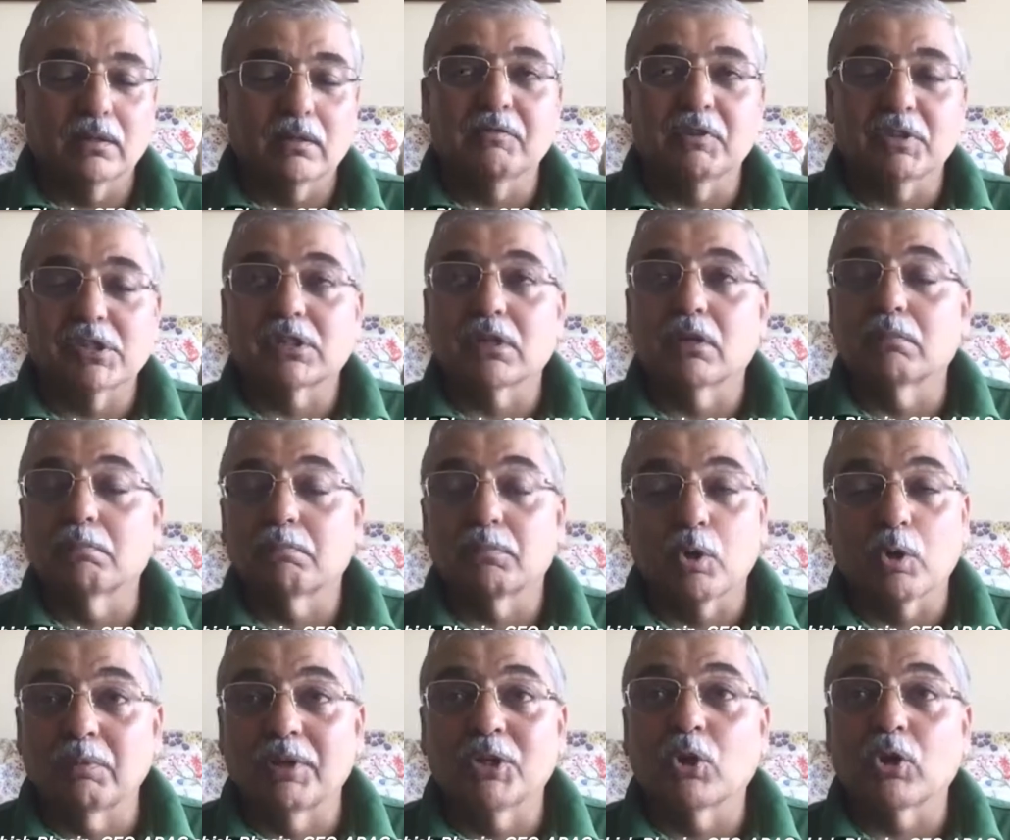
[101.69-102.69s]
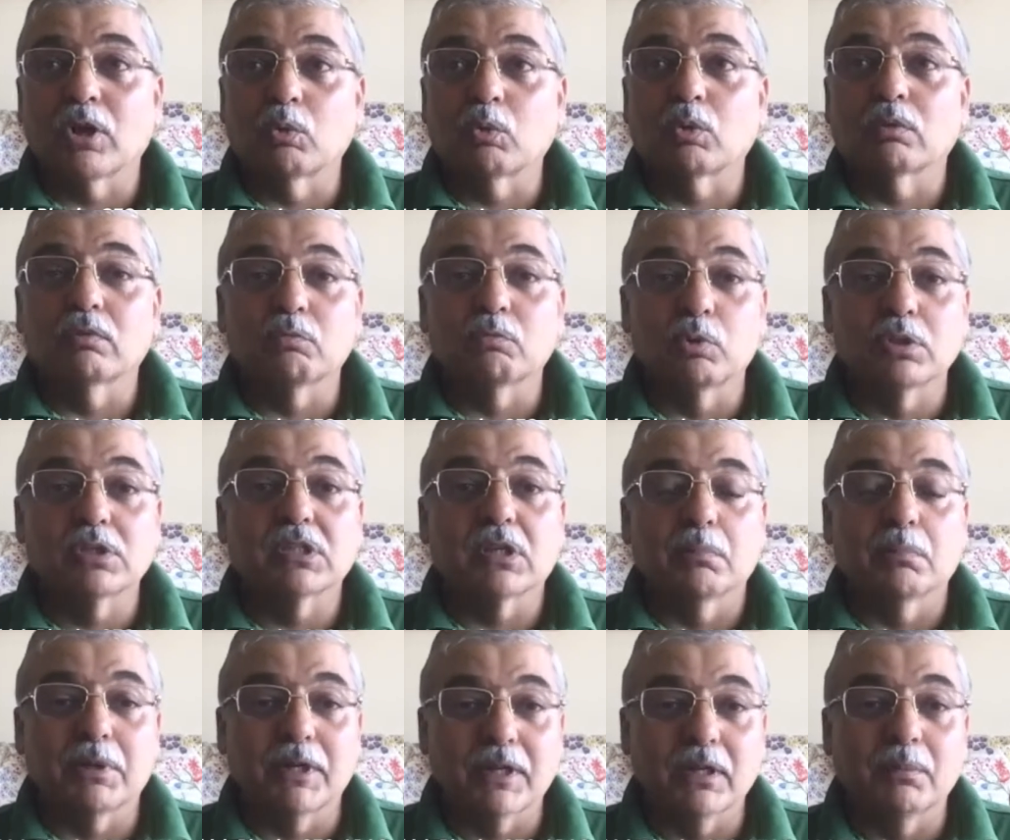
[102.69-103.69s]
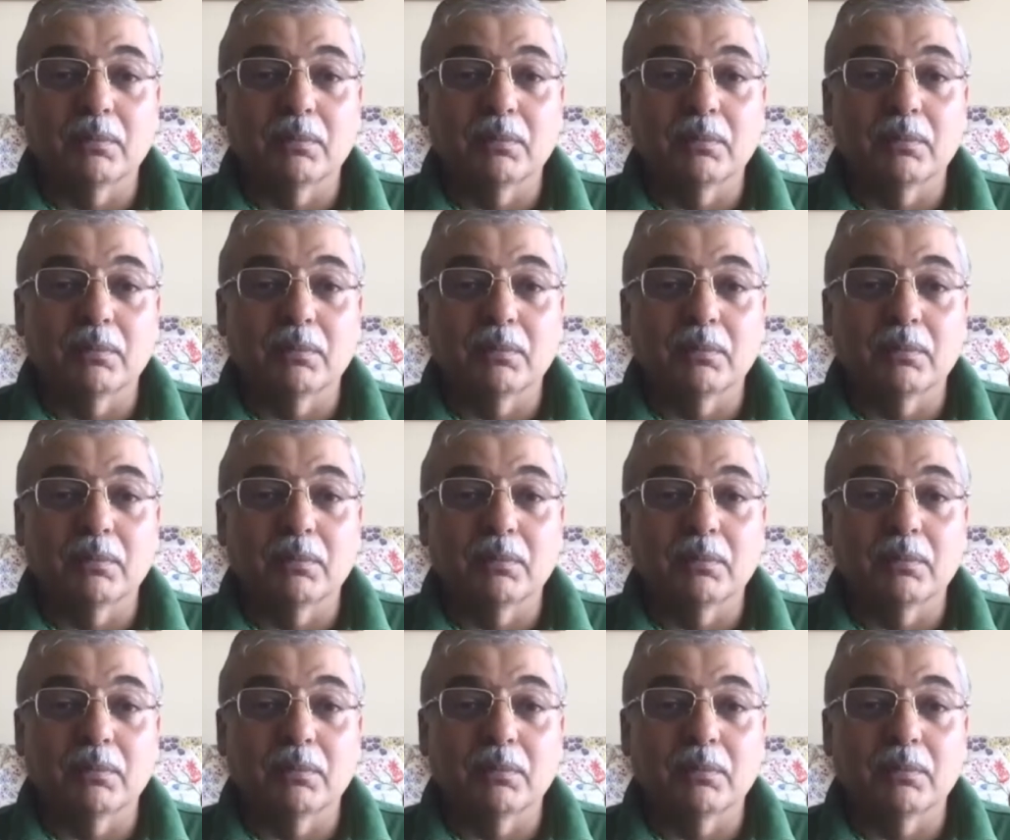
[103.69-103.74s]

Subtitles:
We're still probably not out of the woods completely,